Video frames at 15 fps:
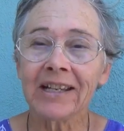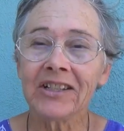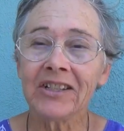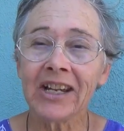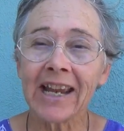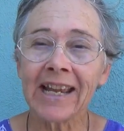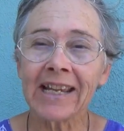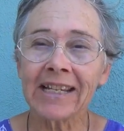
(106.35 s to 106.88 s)

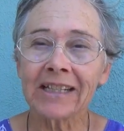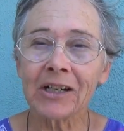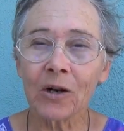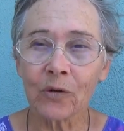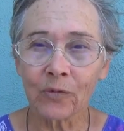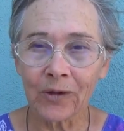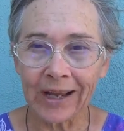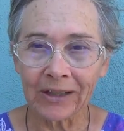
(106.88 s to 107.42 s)
Jane
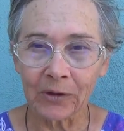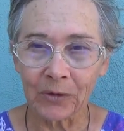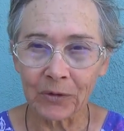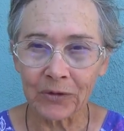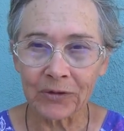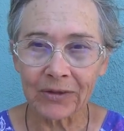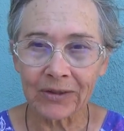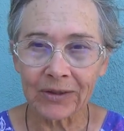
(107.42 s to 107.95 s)

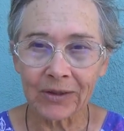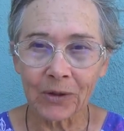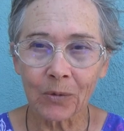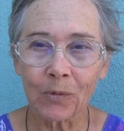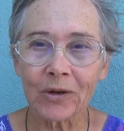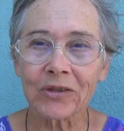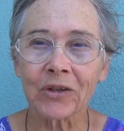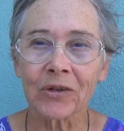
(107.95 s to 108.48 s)
Reynolds
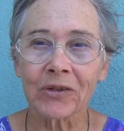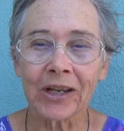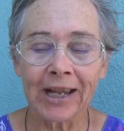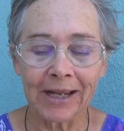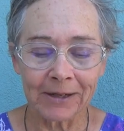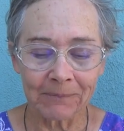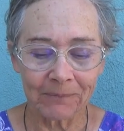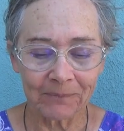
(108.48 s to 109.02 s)
was her
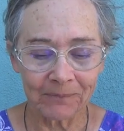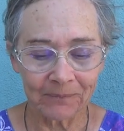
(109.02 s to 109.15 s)
name.